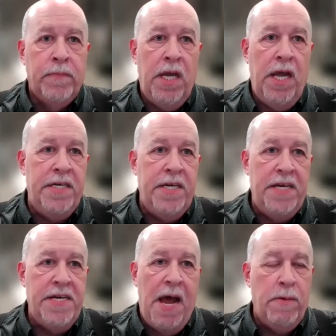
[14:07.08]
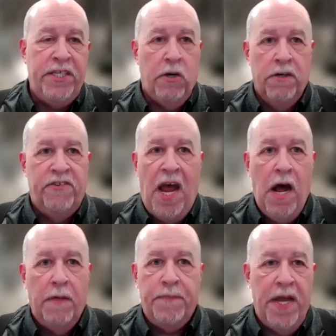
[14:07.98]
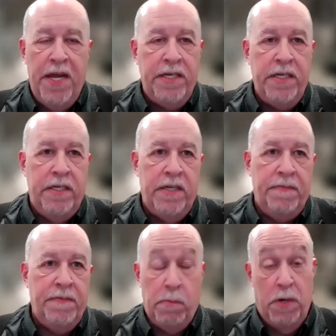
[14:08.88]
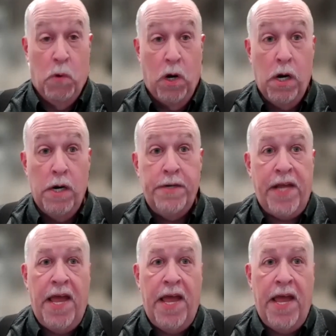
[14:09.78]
And now it turns out that we weren't,